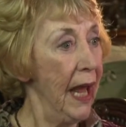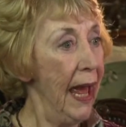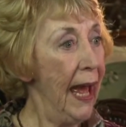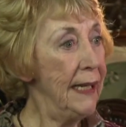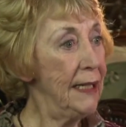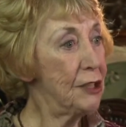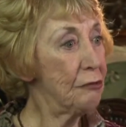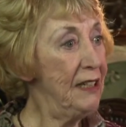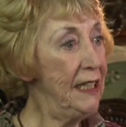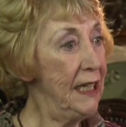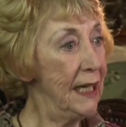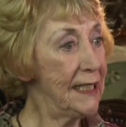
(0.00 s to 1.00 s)
And it's really
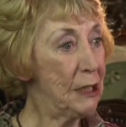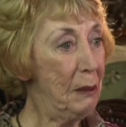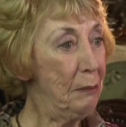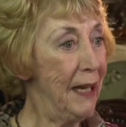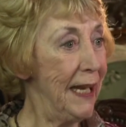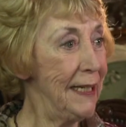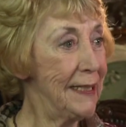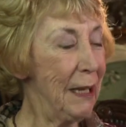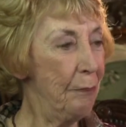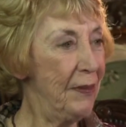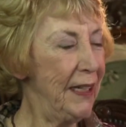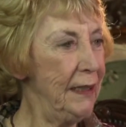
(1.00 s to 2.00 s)
nice to be playing
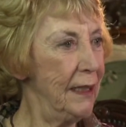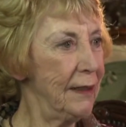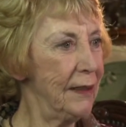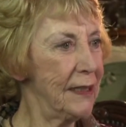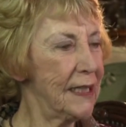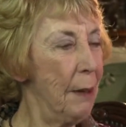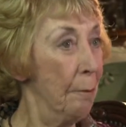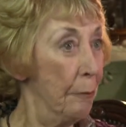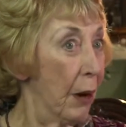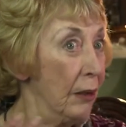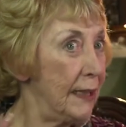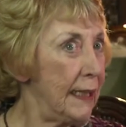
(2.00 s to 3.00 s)
something that
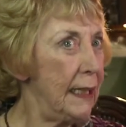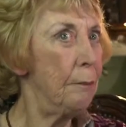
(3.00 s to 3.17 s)
somebody,